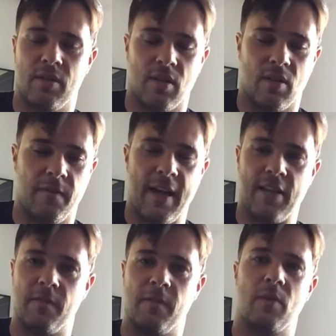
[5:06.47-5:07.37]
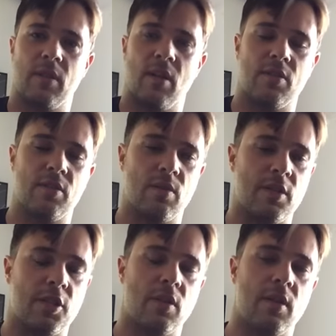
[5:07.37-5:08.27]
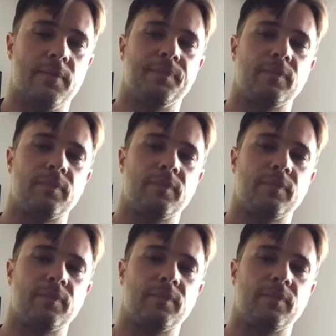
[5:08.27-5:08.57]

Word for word: So fast forward, long story short,